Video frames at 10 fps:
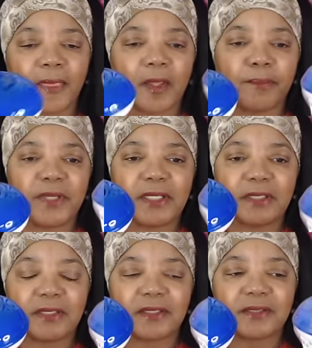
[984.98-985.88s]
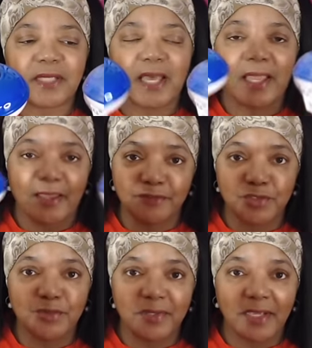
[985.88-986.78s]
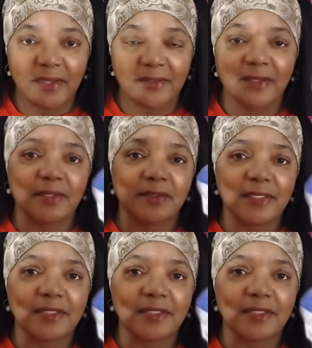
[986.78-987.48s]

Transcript: because I have two now that need